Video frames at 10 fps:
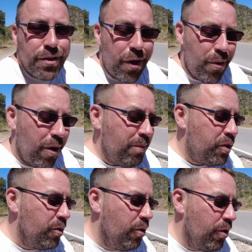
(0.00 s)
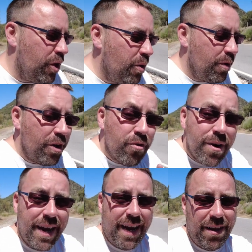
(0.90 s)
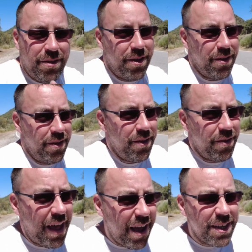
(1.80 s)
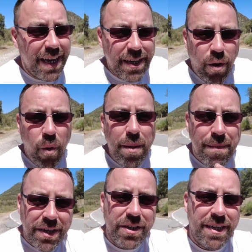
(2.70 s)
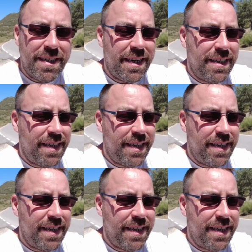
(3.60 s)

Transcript: So I'm sure that you will agree that that's it's quite magical, isn't it?